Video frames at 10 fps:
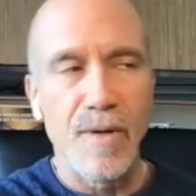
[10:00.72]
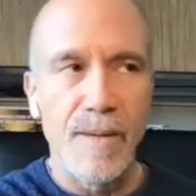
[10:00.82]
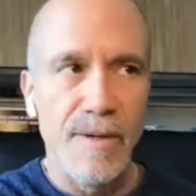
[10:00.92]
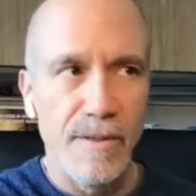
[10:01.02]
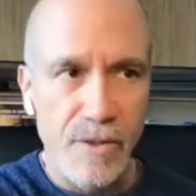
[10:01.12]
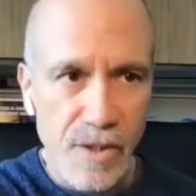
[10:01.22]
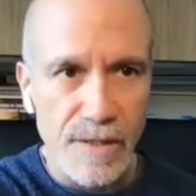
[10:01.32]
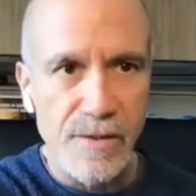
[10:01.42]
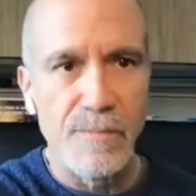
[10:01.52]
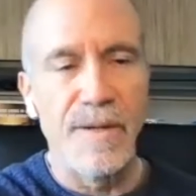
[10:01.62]
primarily
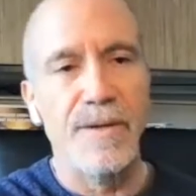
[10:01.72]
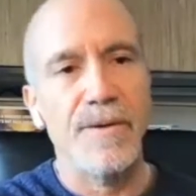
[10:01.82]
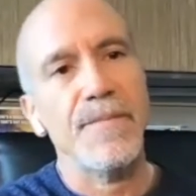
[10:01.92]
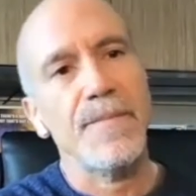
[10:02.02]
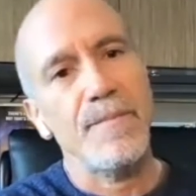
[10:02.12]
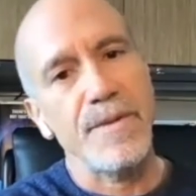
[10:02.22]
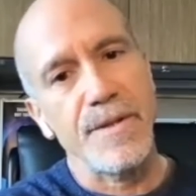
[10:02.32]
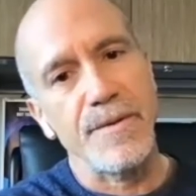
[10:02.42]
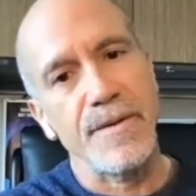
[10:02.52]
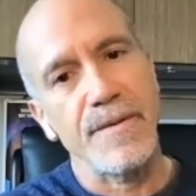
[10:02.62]
Shakespeare
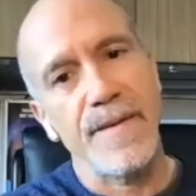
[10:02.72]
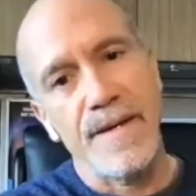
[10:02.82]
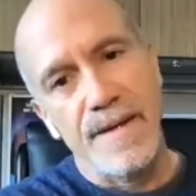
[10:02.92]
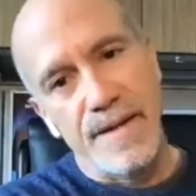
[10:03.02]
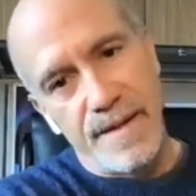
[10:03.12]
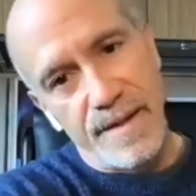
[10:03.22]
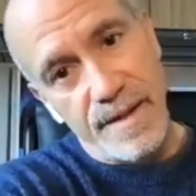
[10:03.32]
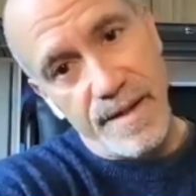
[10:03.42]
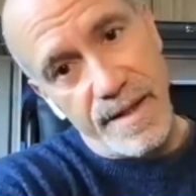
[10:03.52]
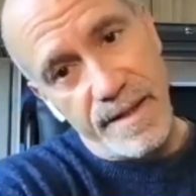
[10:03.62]
material,
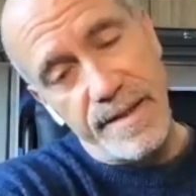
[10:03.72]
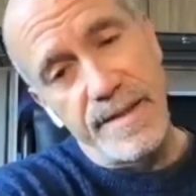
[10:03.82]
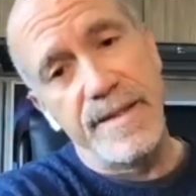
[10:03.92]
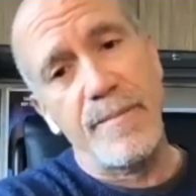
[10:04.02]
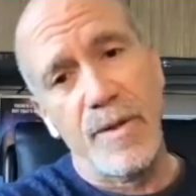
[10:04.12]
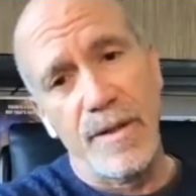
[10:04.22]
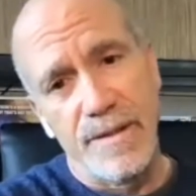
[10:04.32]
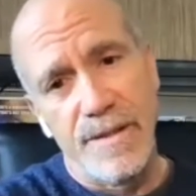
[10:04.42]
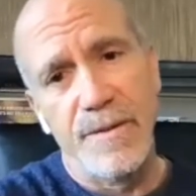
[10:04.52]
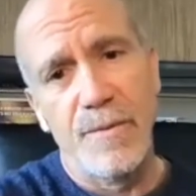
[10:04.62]
and contemporary
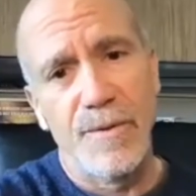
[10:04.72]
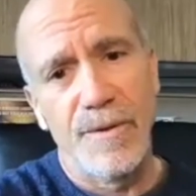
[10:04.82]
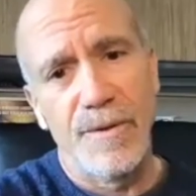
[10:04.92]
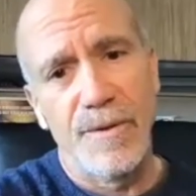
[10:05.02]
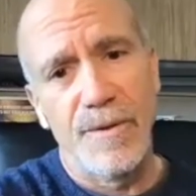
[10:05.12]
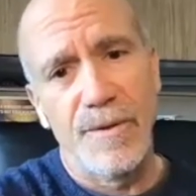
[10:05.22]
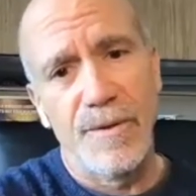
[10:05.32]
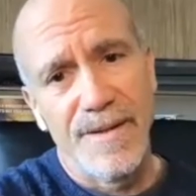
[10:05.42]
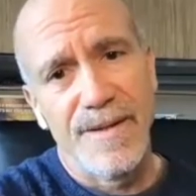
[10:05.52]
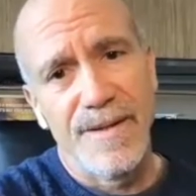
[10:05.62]
Latino work.
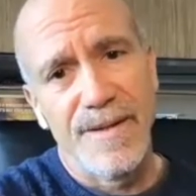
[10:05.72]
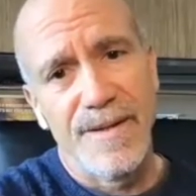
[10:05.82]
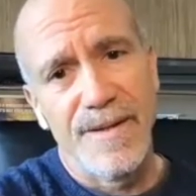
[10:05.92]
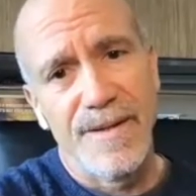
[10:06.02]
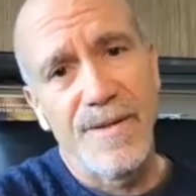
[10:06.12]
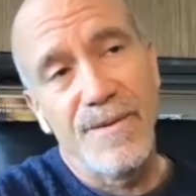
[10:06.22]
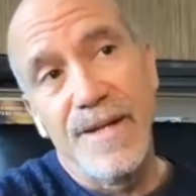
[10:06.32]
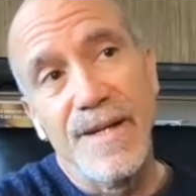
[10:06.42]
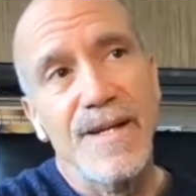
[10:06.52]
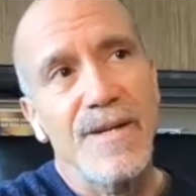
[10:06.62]
So
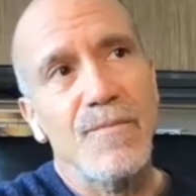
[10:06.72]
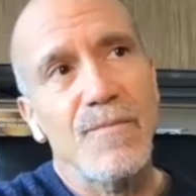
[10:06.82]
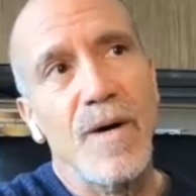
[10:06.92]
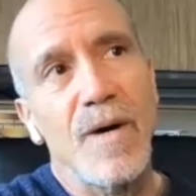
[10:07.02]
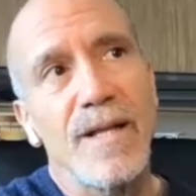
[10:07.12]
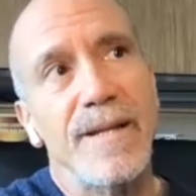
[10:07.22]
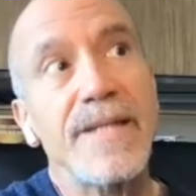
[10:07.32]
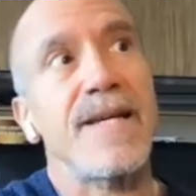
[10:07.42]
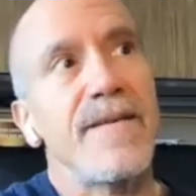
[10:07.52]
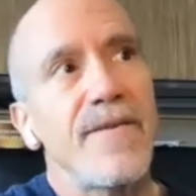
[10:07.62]
while I
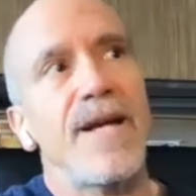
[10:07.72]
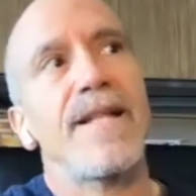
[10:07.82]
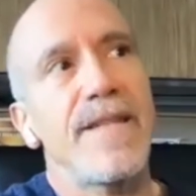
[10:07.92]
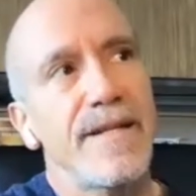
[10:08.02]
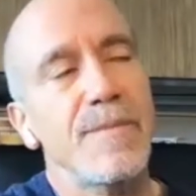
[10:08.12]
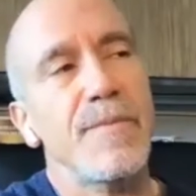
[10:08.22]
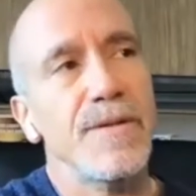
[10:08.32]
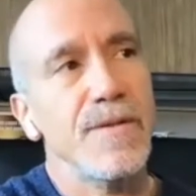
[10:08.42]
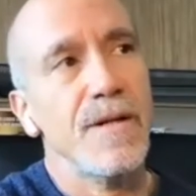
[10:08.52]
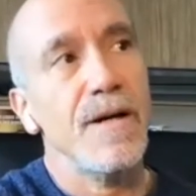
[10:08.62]
lament I never had that
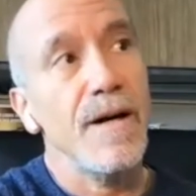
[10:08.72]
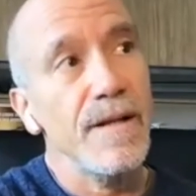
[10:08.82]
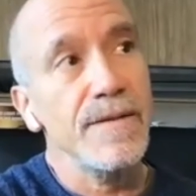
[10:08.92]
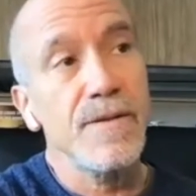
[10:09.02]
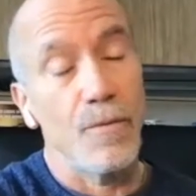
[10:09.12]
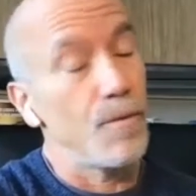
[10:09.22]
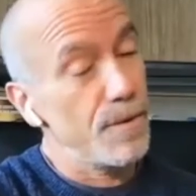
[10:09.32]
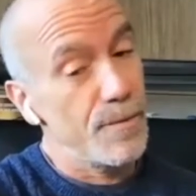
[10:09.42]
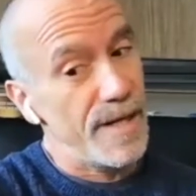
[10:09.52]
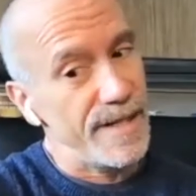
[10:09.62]
experience in college or
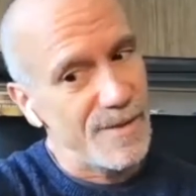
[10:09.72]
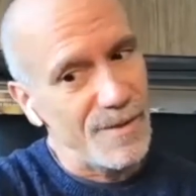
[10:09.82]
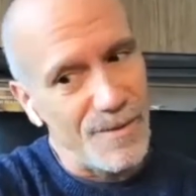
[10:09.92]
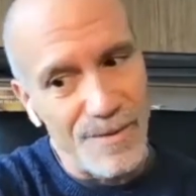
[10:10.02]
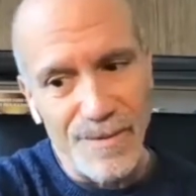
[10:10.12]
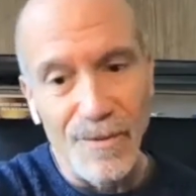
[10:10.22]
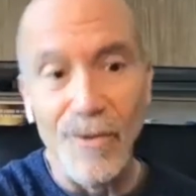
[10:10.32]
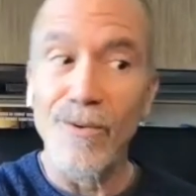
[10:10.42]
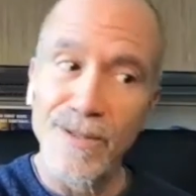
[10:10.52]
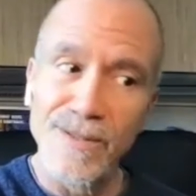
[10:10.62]
grad school
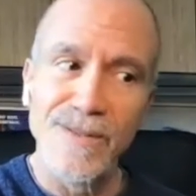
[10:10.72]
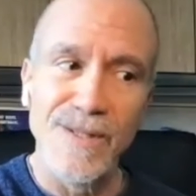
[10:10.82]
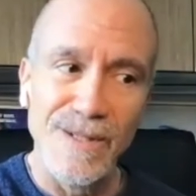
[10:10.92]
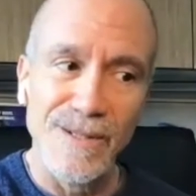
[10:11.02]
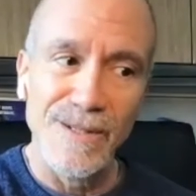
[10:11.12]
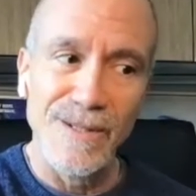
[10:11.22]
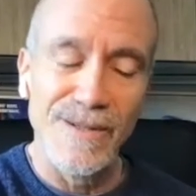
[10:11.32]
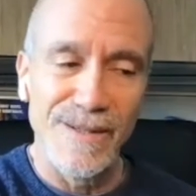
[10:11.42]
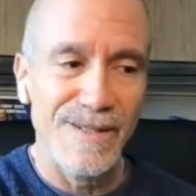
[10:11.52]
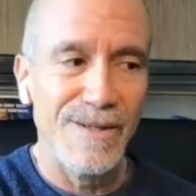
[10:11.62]
or as a
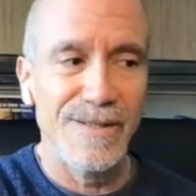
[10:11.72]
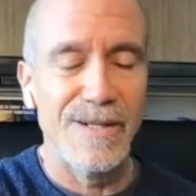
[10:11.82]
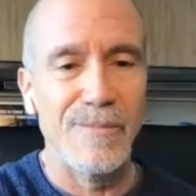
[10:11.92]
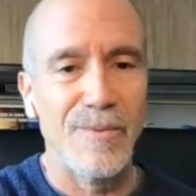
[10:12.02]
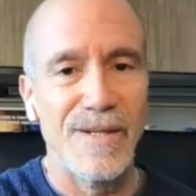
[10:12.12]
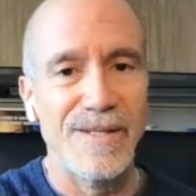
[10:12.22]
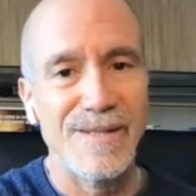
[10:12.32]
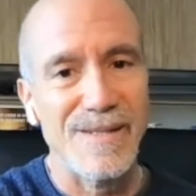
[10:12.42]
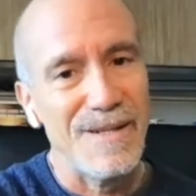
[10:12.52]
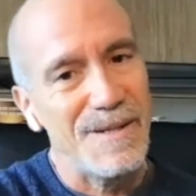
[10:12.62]
year as an
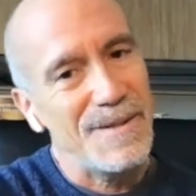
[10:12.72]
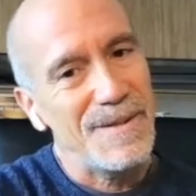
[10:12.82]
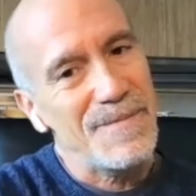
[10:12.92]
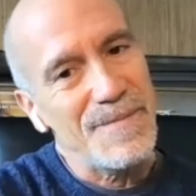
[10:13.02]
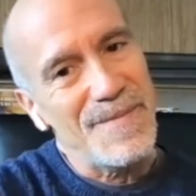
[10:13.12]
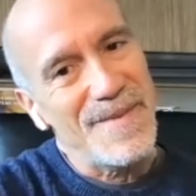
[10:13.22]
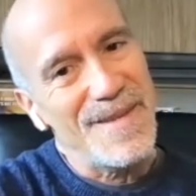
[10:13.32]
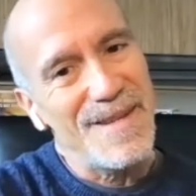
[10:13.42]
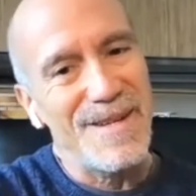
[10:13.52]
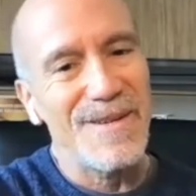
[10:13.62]
apprentice,
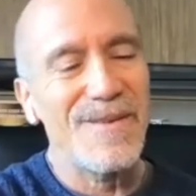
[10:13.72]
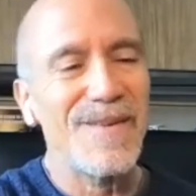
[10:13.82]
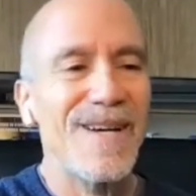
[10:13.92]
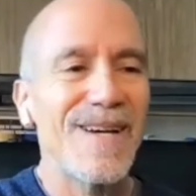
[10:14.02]
you know,